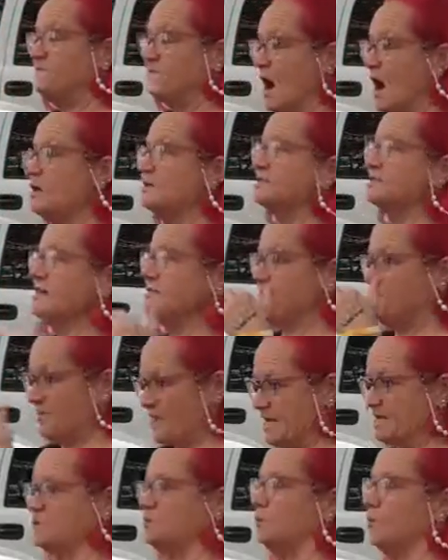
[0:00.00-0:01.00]
folks of
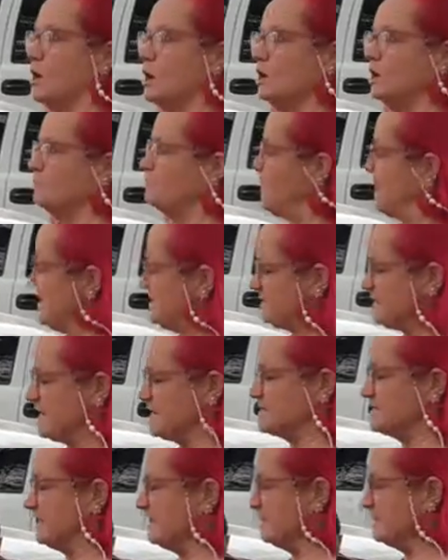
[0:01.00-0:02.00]
this world, peace
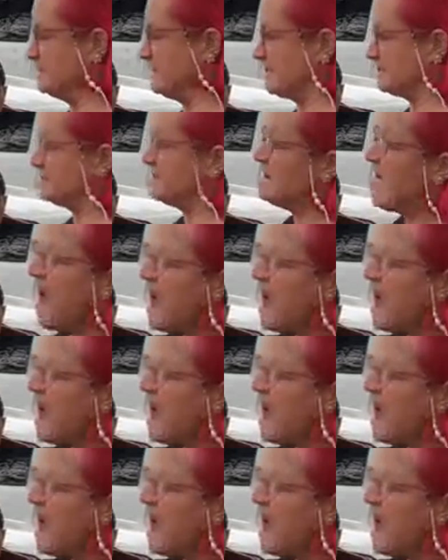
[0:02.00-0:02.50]
doesn't exist.